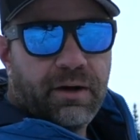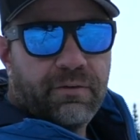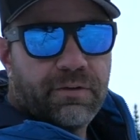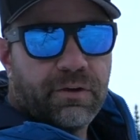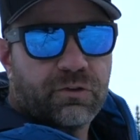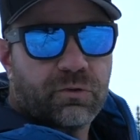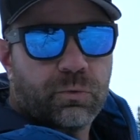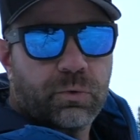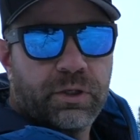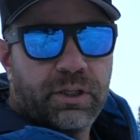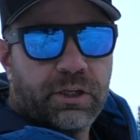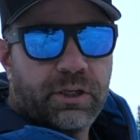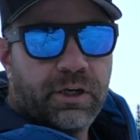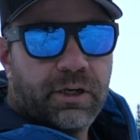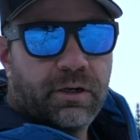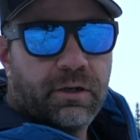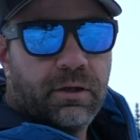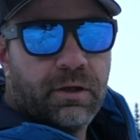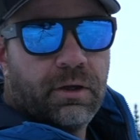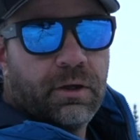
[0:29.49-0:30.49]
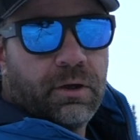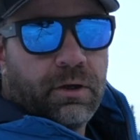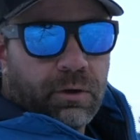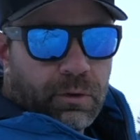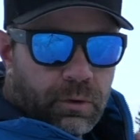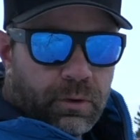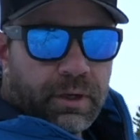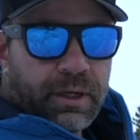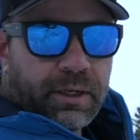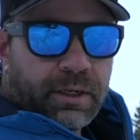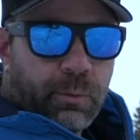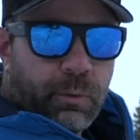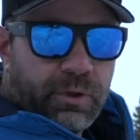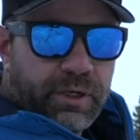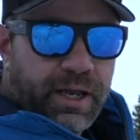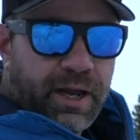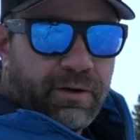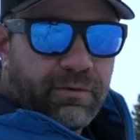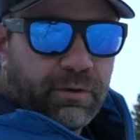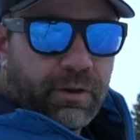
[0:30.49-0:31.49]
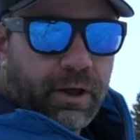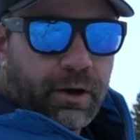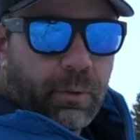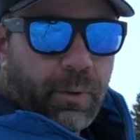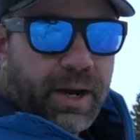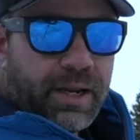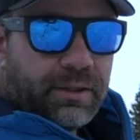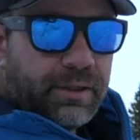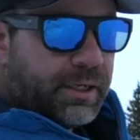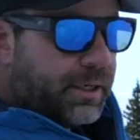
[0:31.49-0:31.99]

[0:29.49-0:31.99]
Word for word: It feels really good when you have a lot of weight in